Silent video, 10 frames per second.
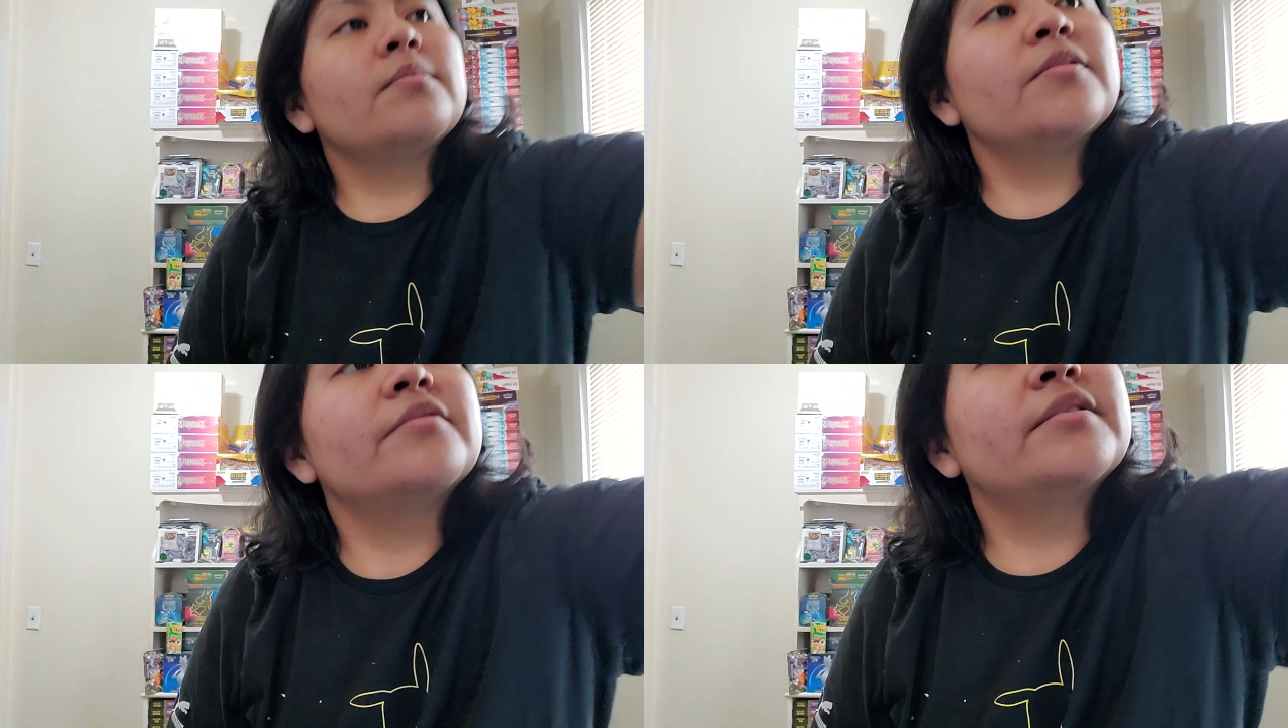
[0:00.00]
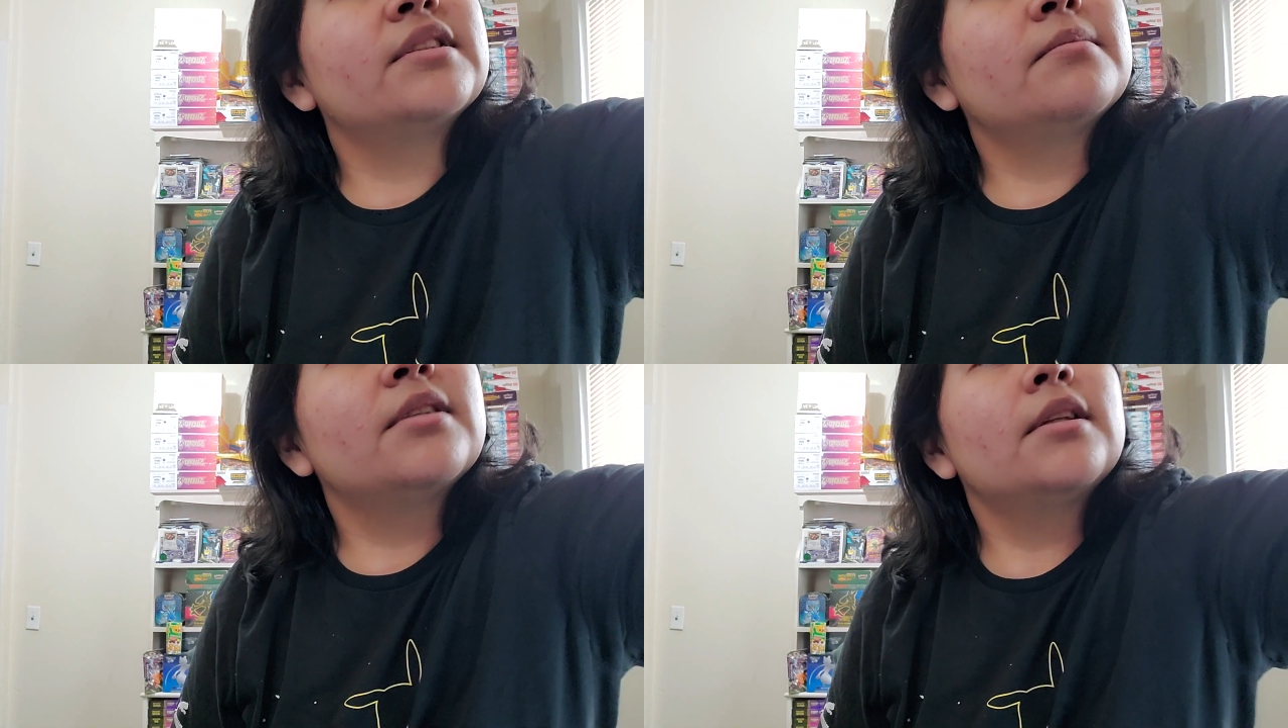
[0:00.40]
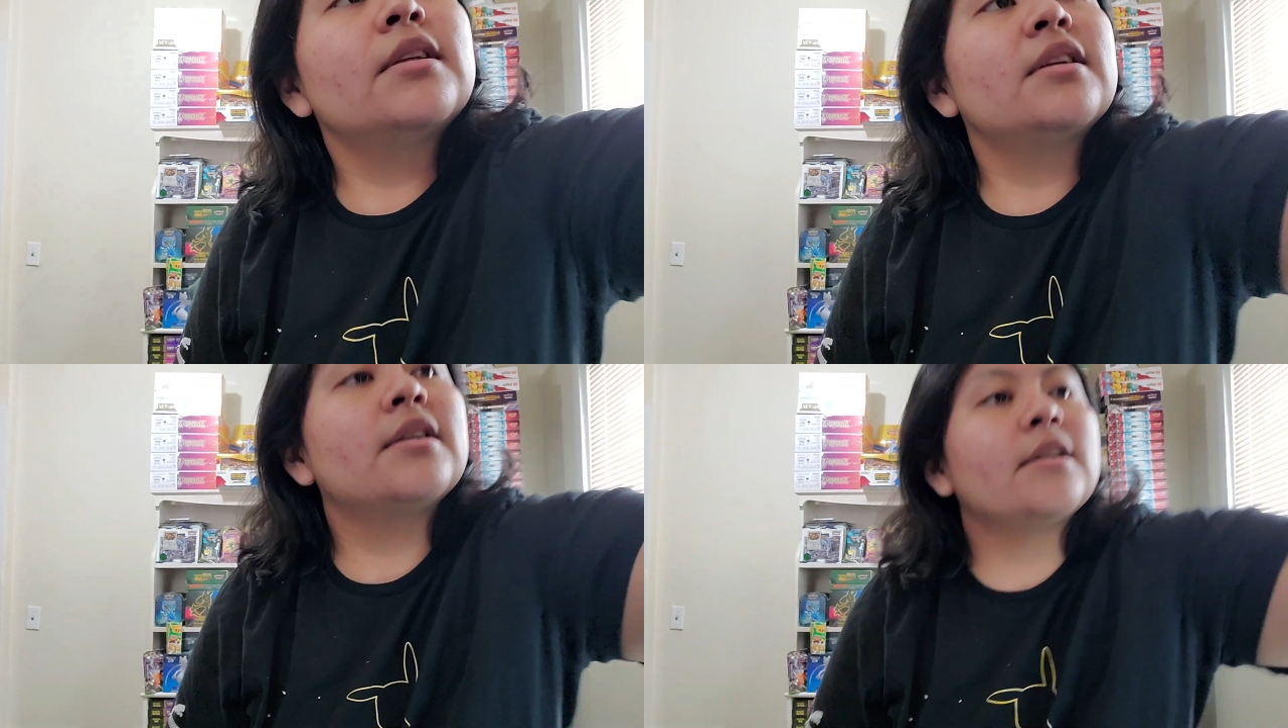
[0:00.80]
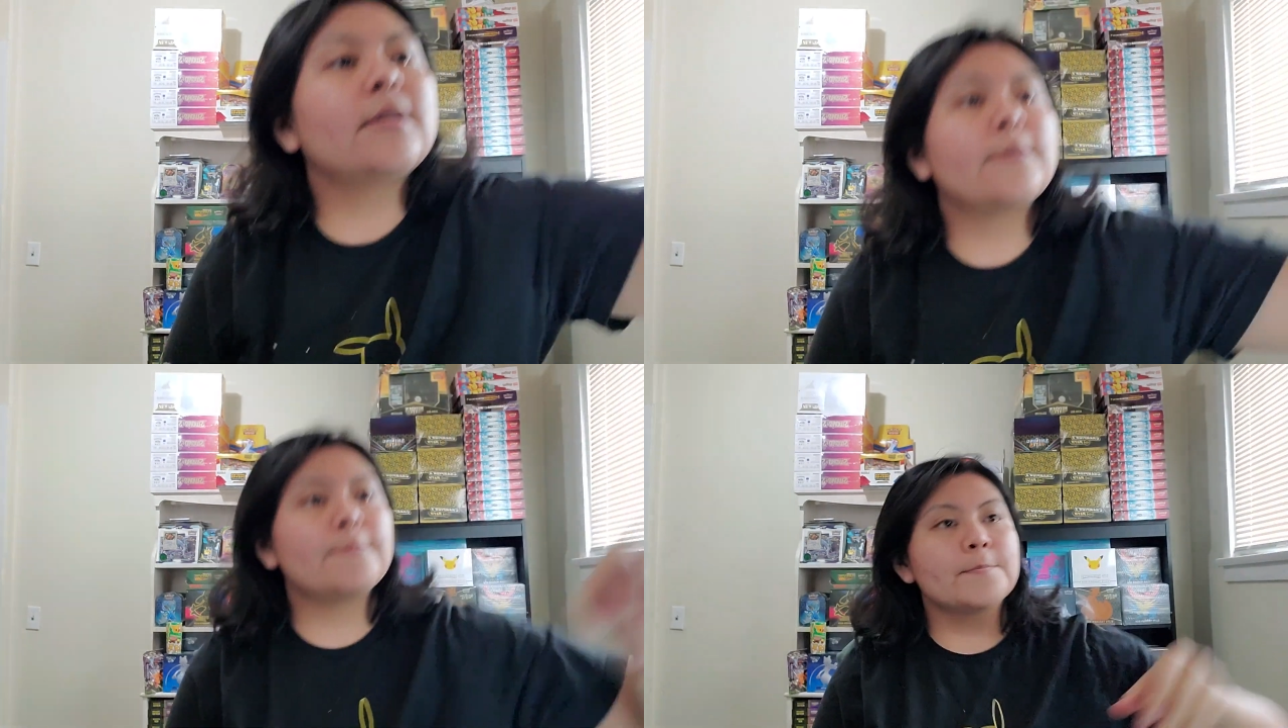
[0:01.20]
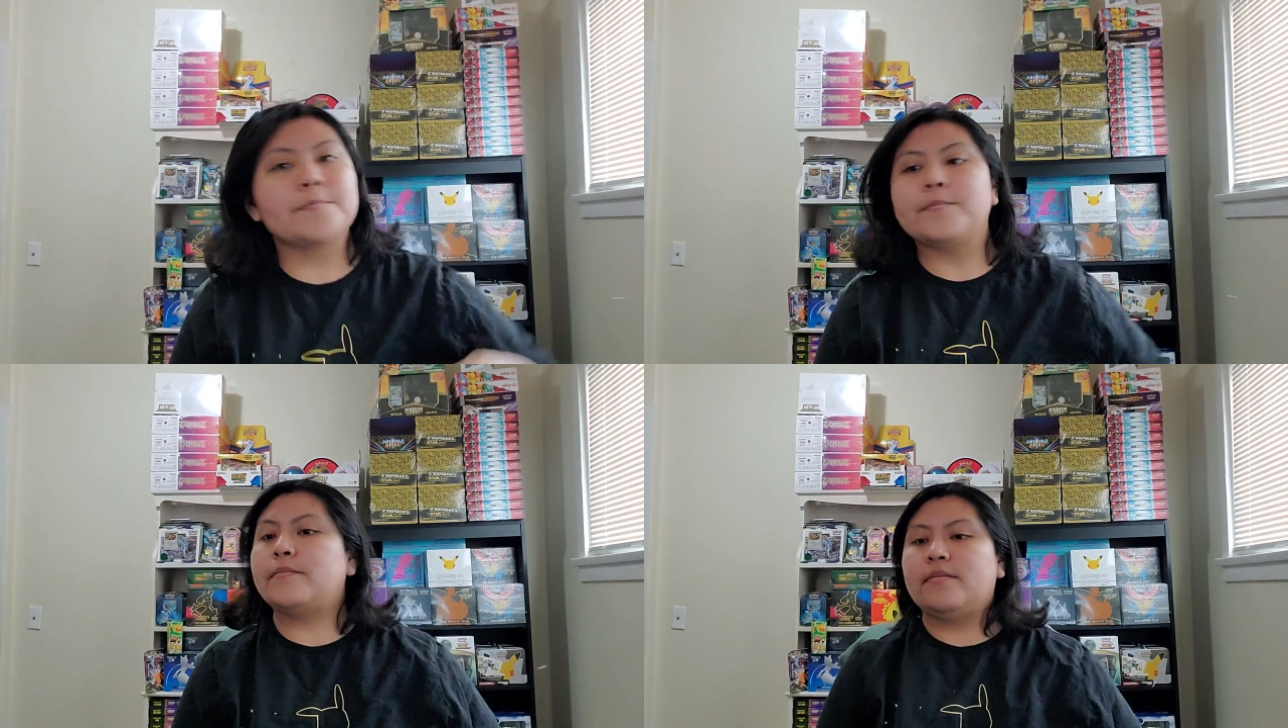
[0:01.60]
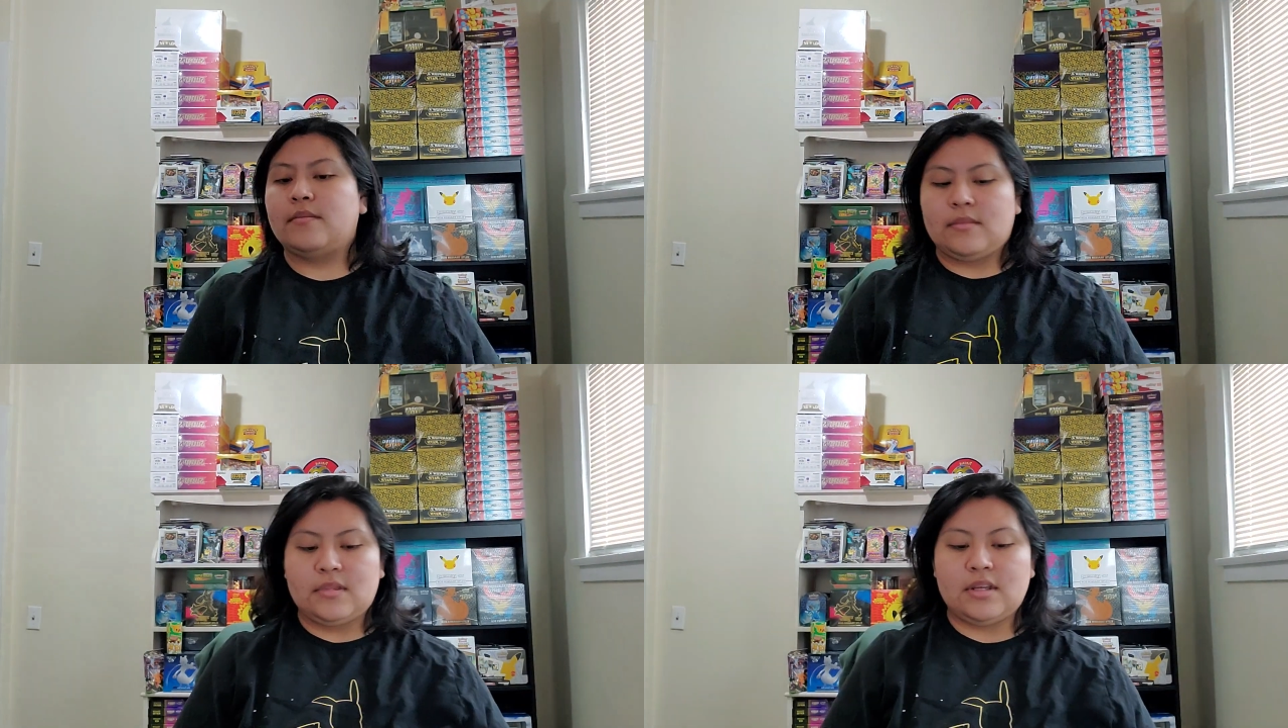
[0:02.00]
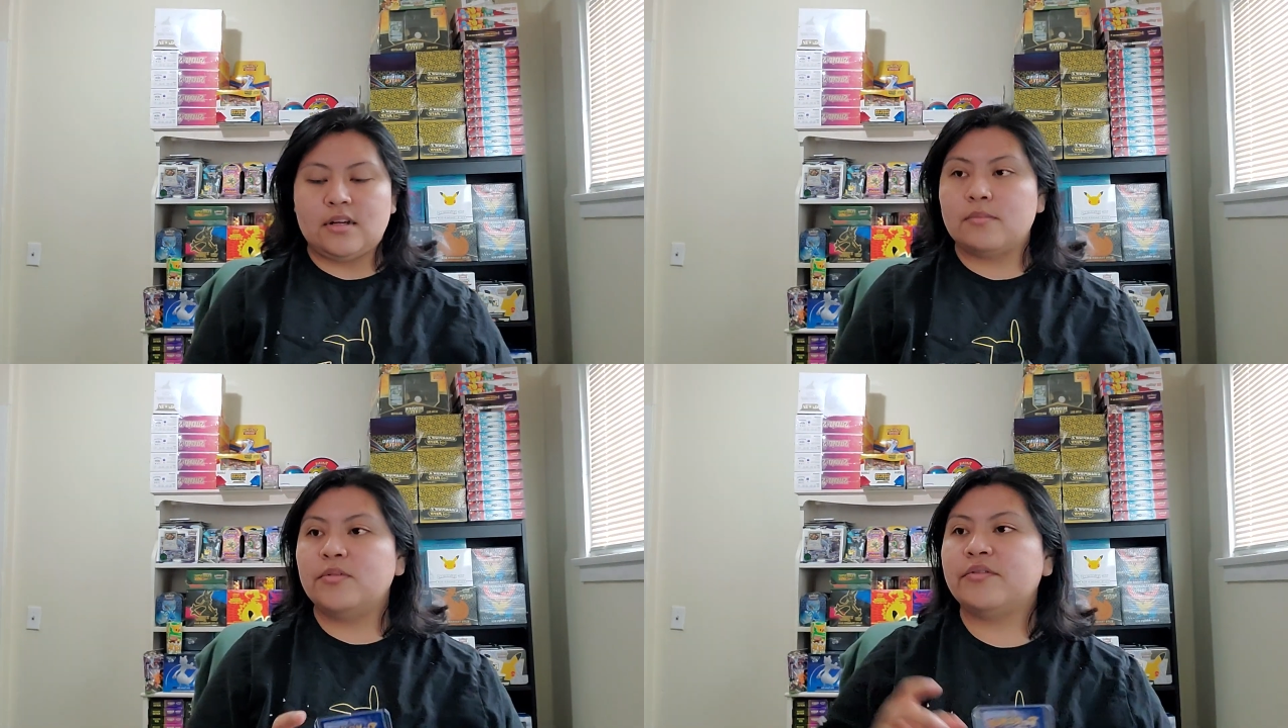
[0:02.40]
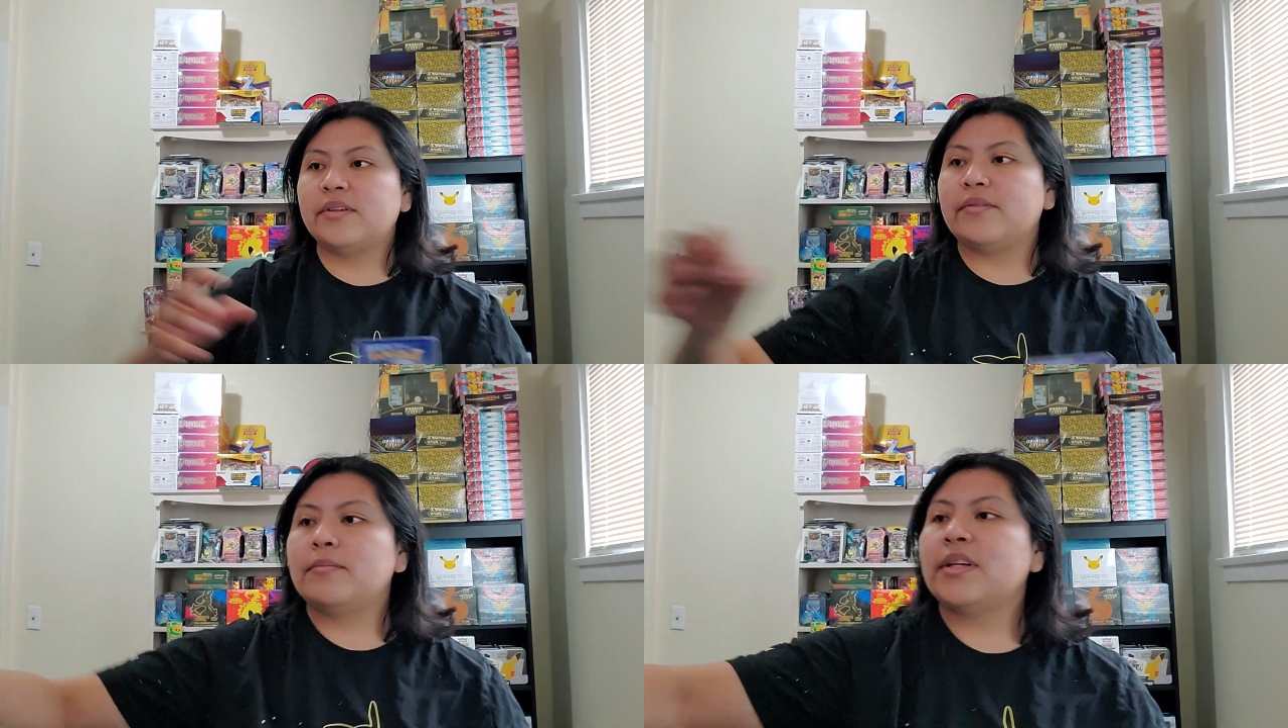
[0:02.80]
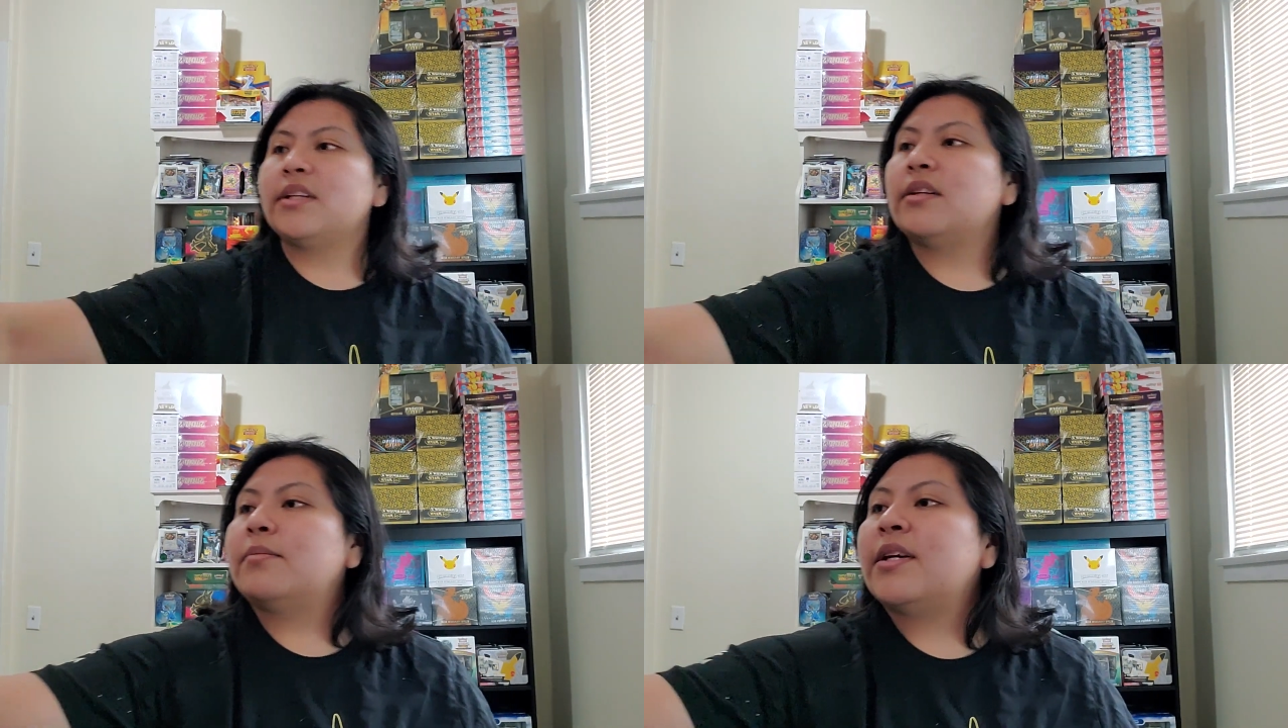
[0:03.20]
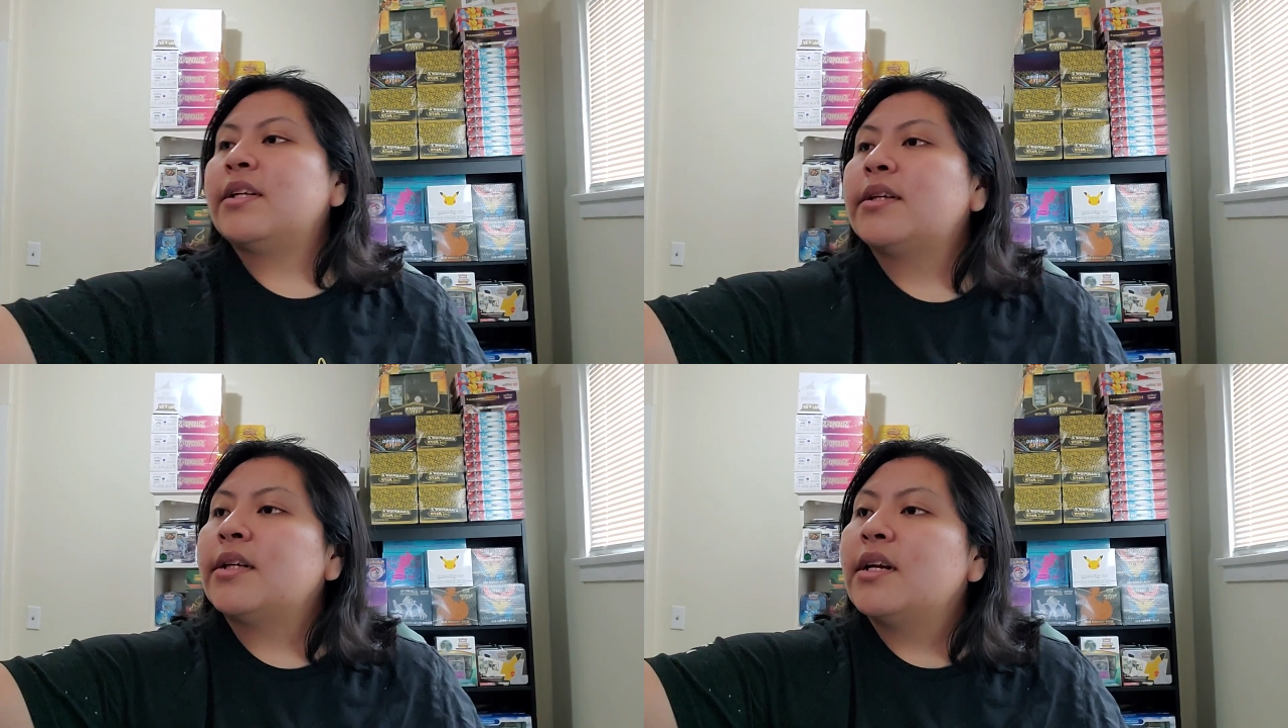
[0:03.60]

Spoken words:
Moved something here. Moved it from binder to binder.